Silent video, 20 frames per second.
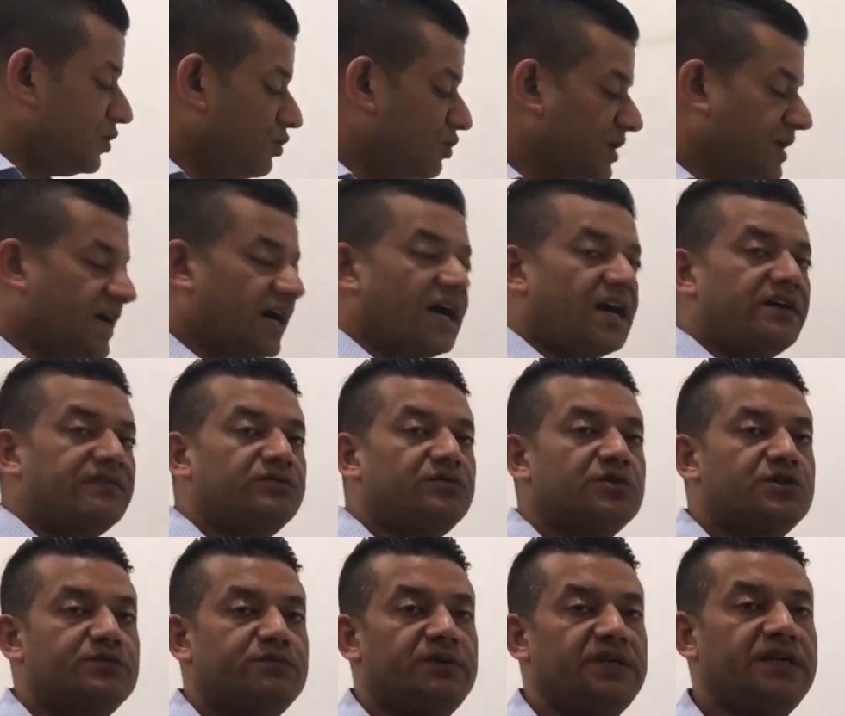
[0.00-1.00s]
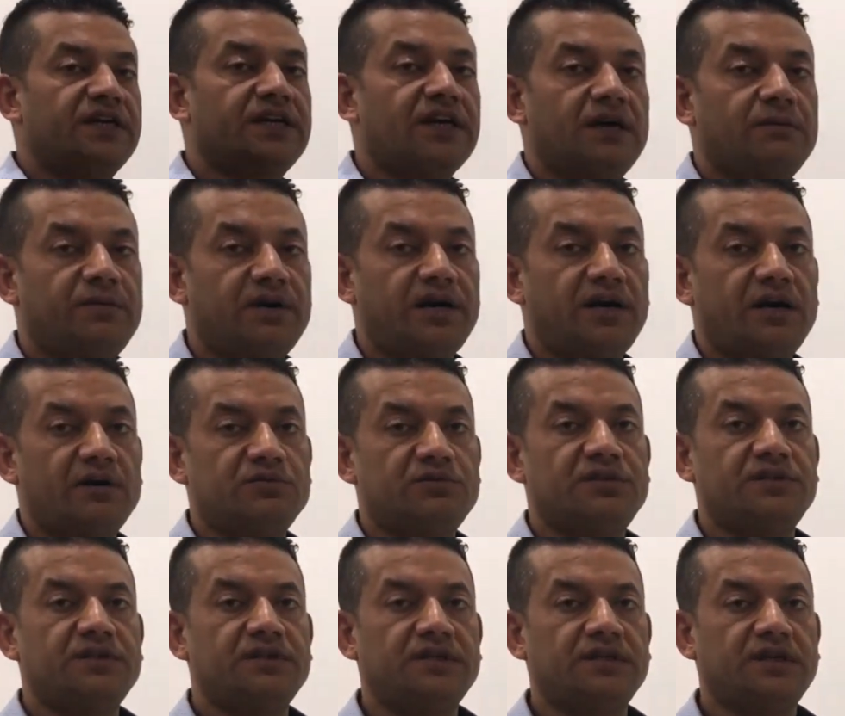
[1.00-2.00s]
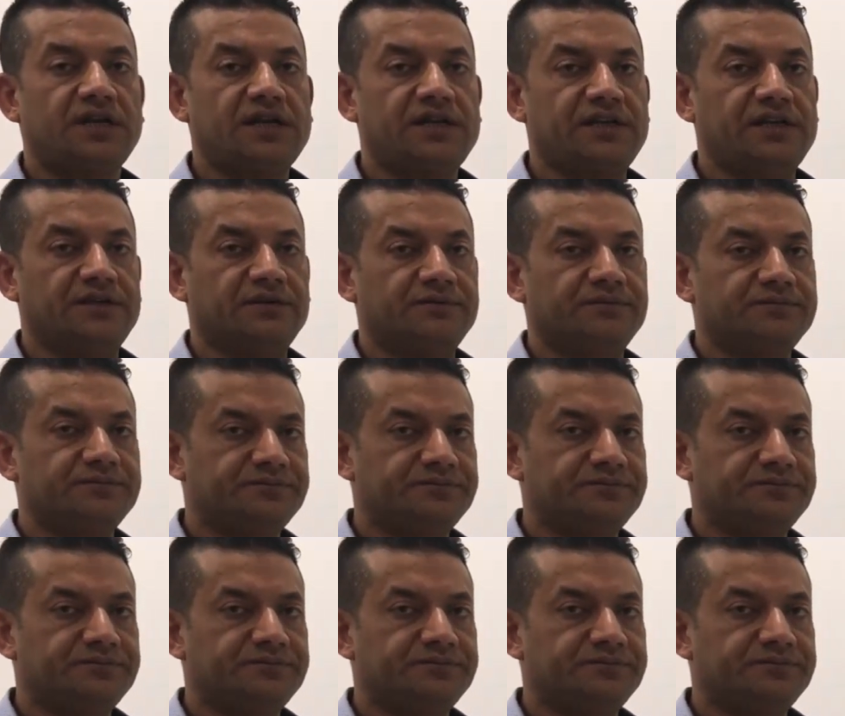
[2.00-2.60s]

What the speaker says: we have to speak about renin.